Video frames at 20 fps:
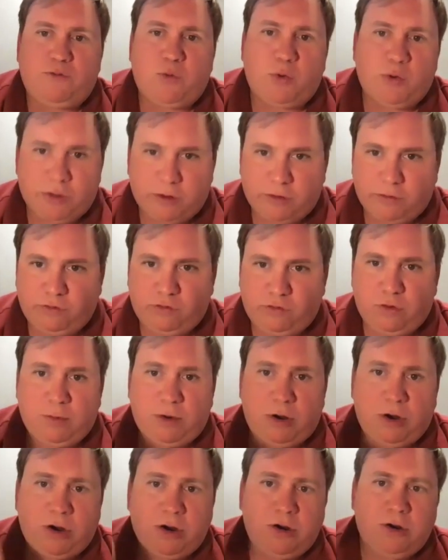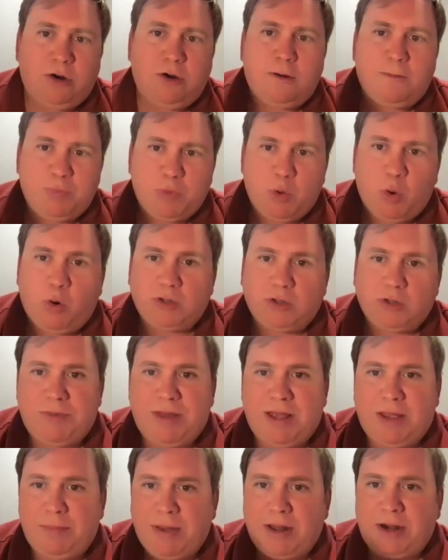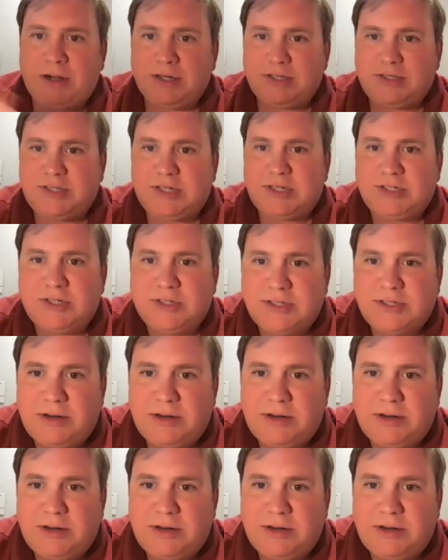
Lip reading: for the consumer or to make better decisions.